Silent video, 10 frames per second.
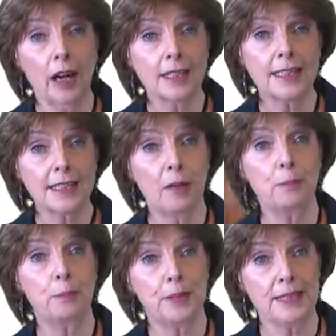
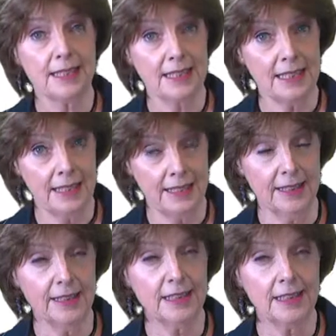unslump business
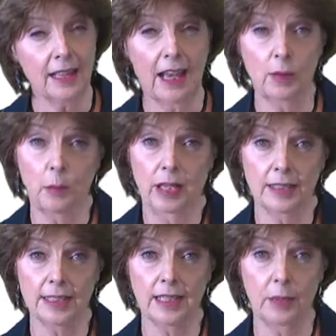leaders, and we
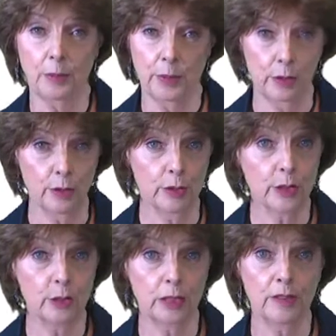unslump those
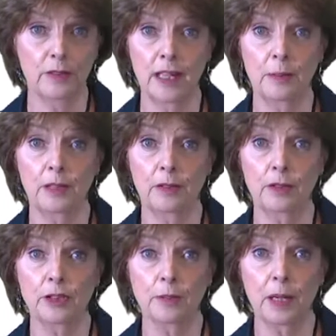who are developing
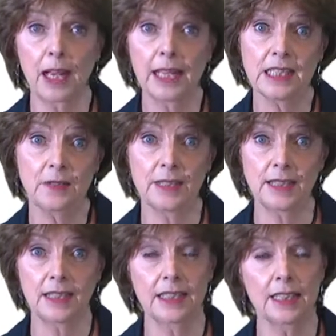future plans for
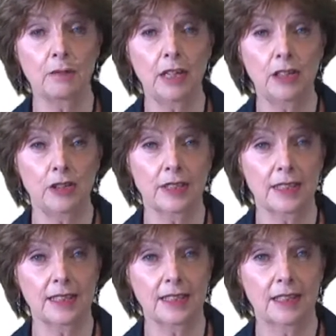cities and
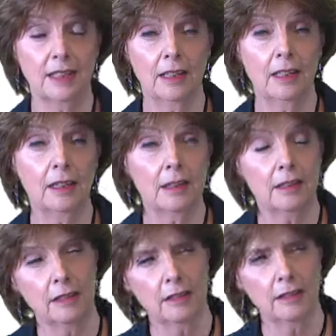regions.
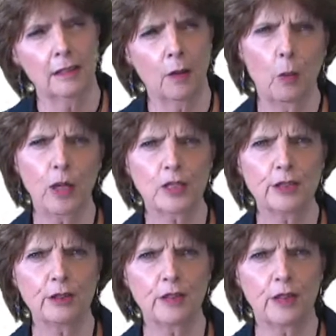What
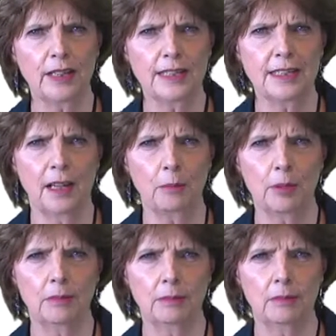sort of unslump?
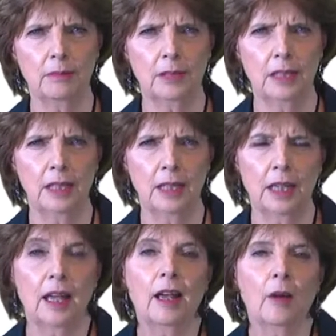
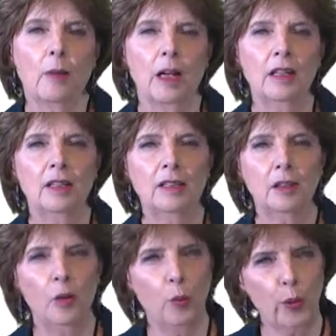Well,
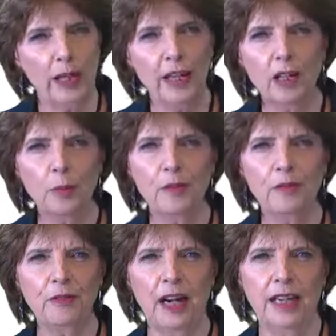we help them
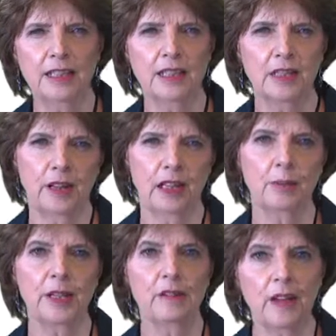find and
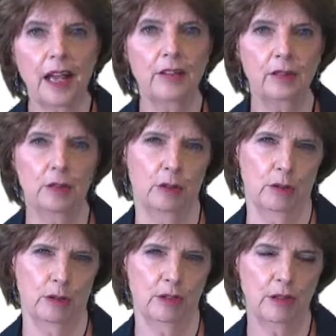develop their value
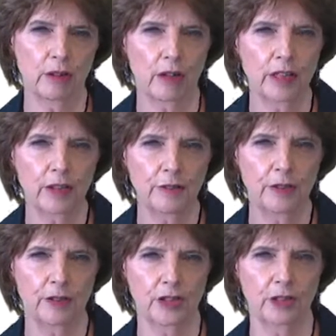core to grow their
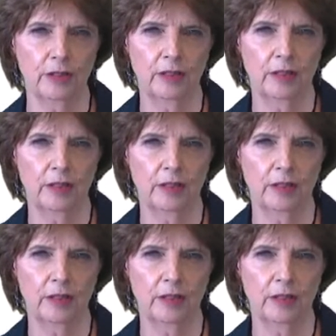future.